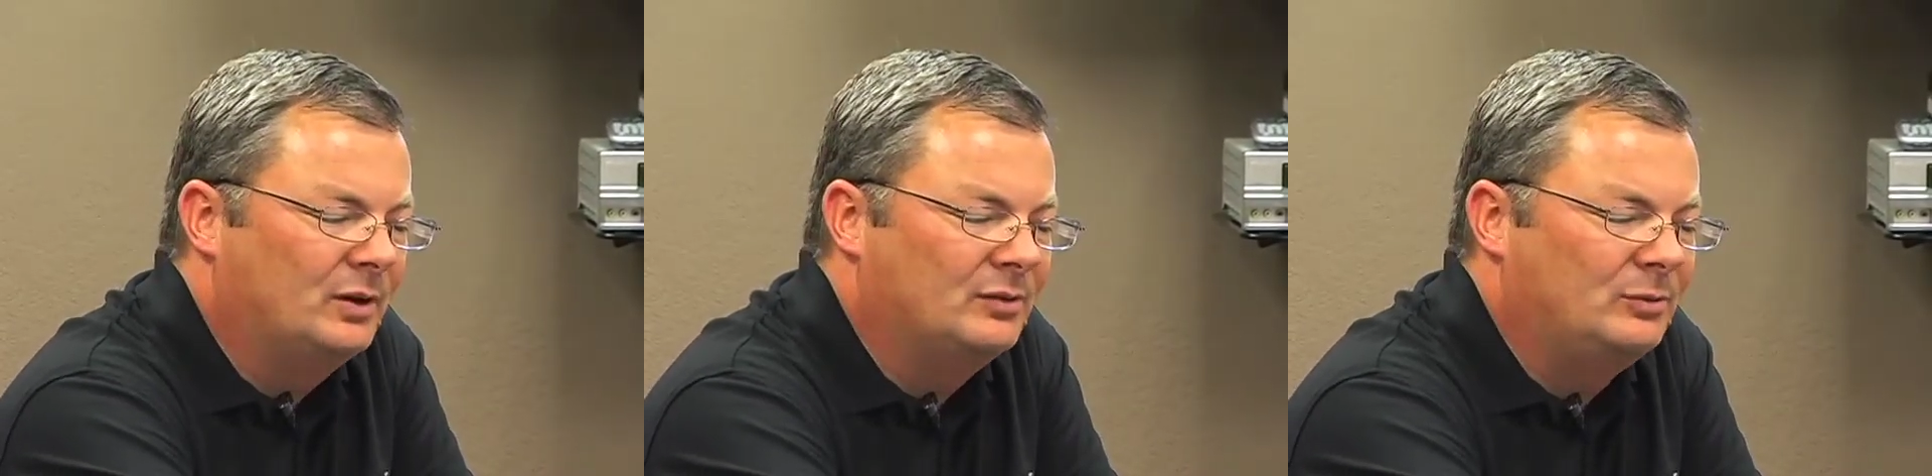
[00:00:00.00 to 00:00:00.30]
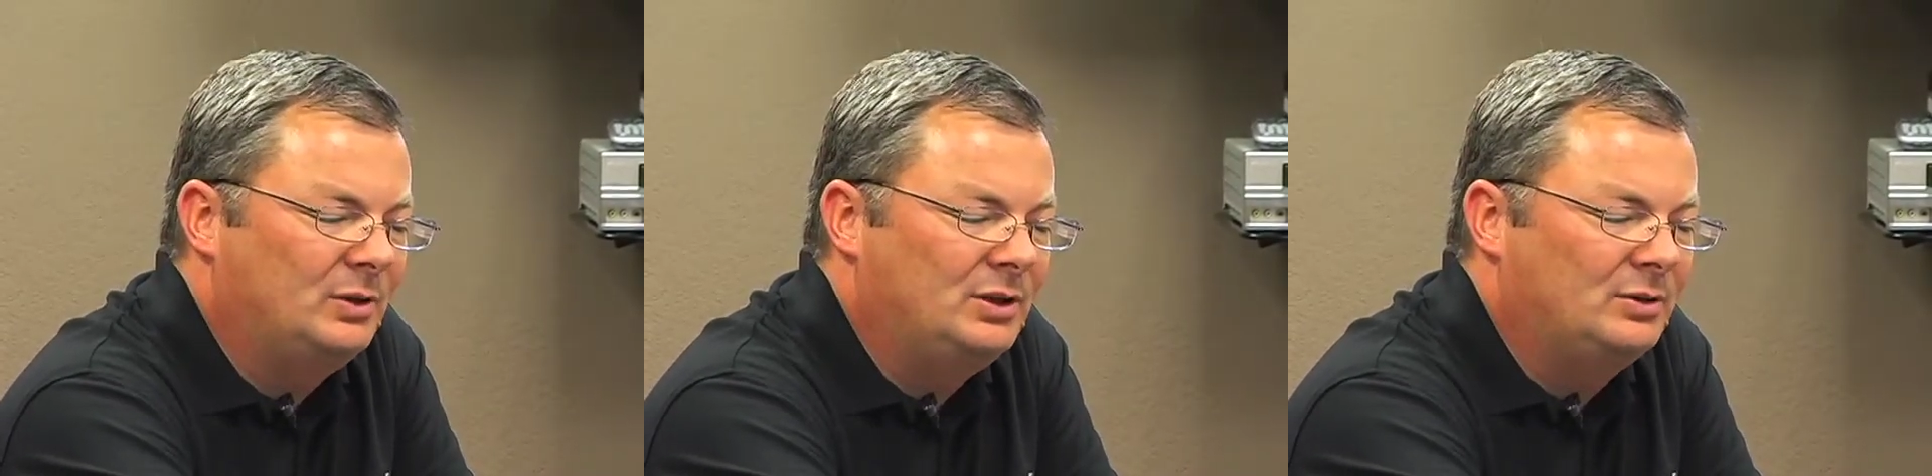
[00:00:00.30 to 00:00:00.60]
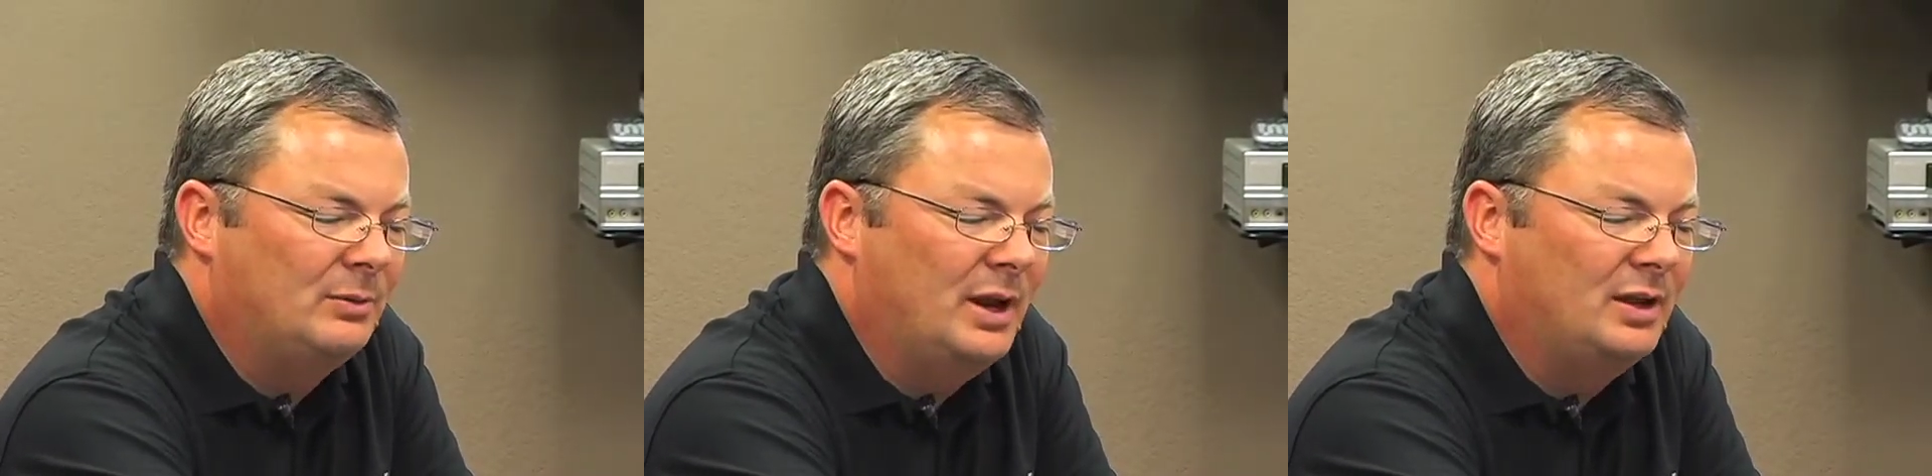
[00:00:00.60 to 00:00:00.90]
long as it's within
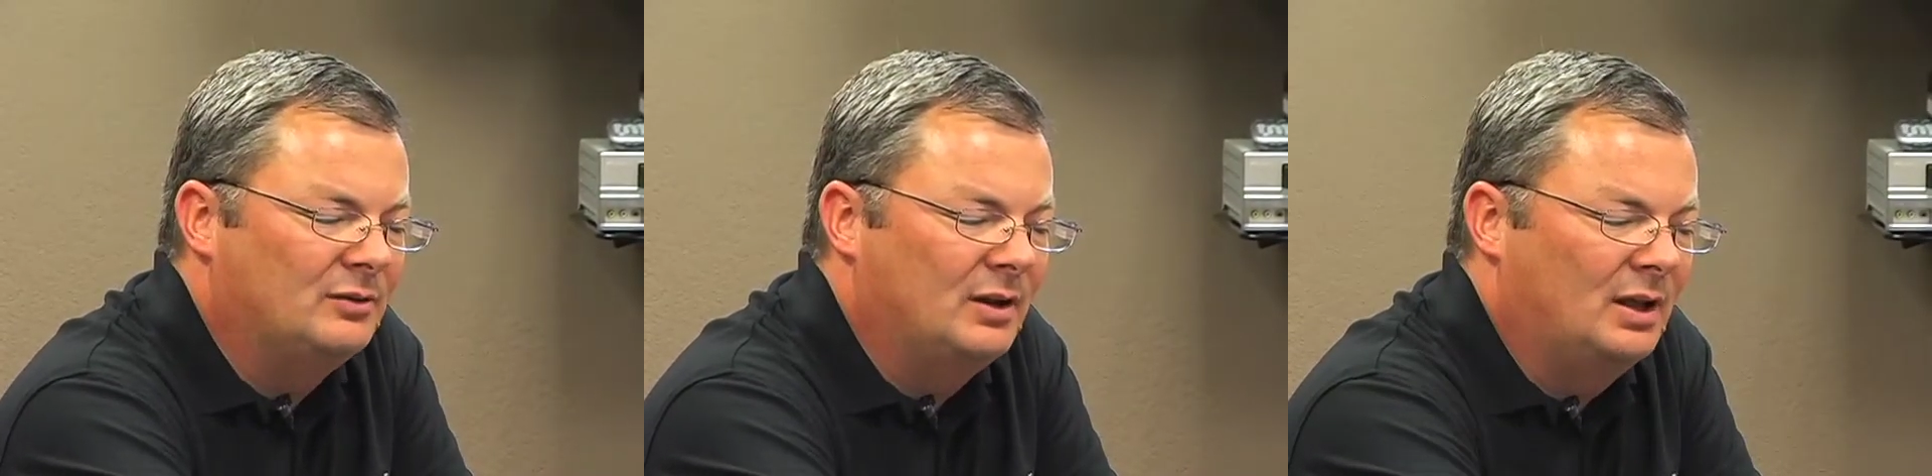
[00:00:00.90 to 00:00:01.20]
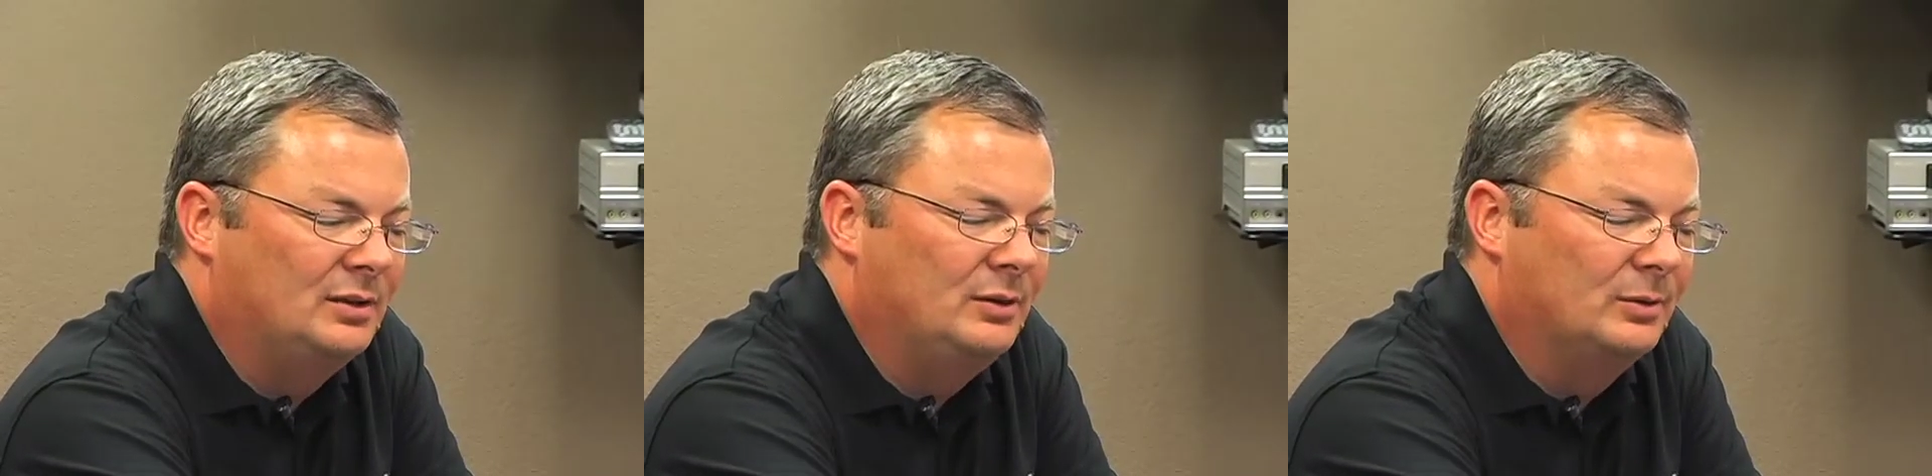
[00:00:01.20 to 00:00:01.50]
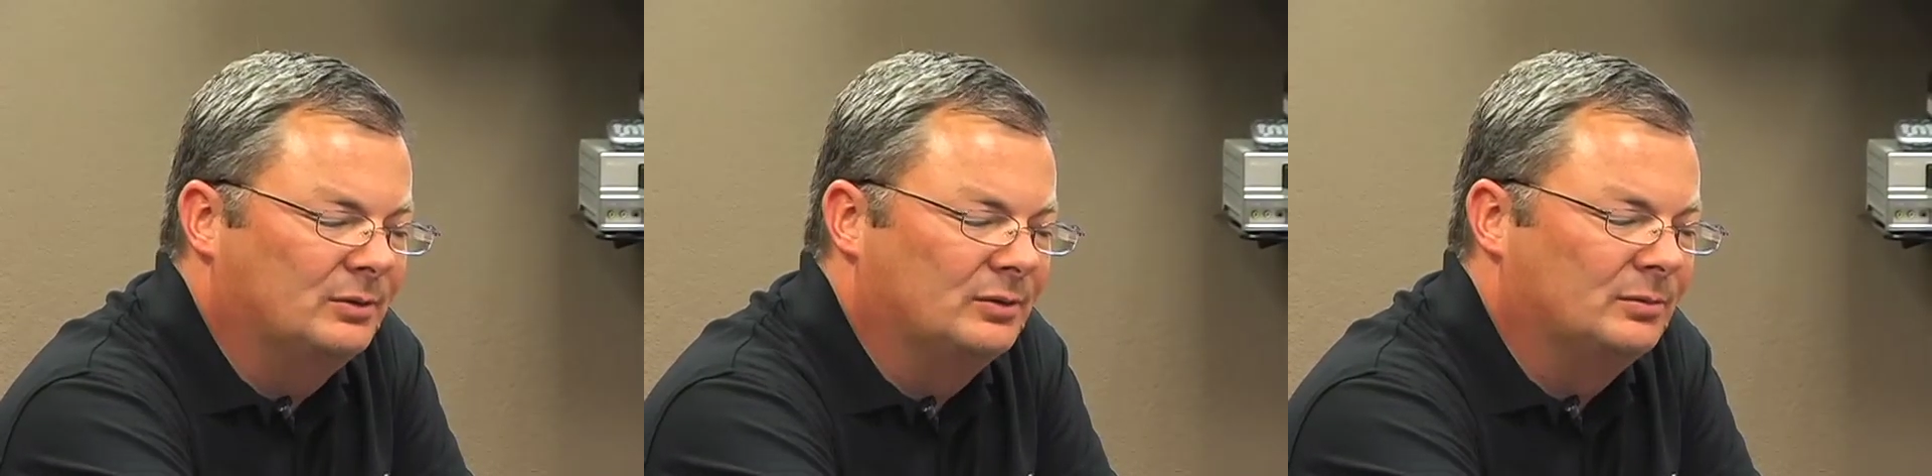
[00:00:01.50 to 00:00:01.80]
your range and not in
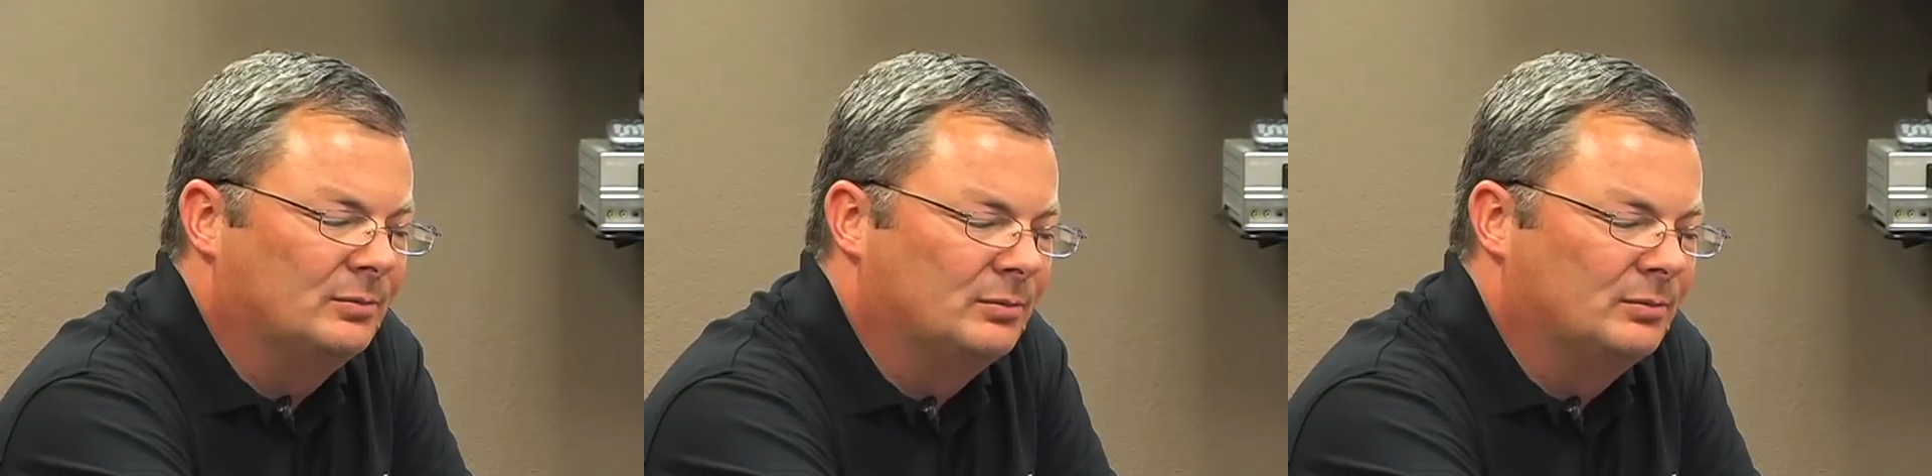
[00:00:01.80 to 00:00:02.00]
use.